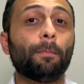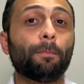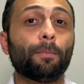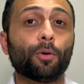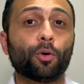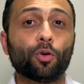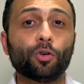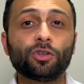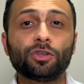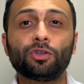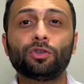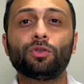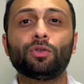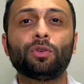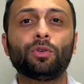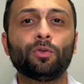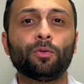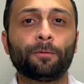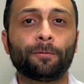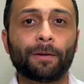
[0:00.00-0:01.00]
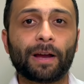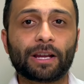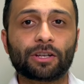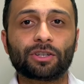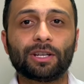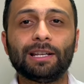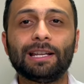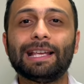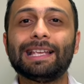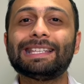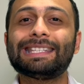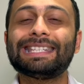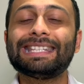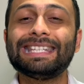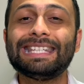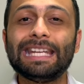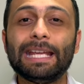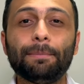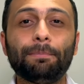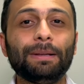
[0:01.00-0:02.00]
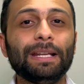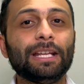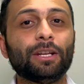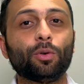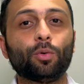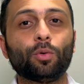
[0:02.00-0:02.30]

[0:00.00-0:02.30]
approach to fashion is deeply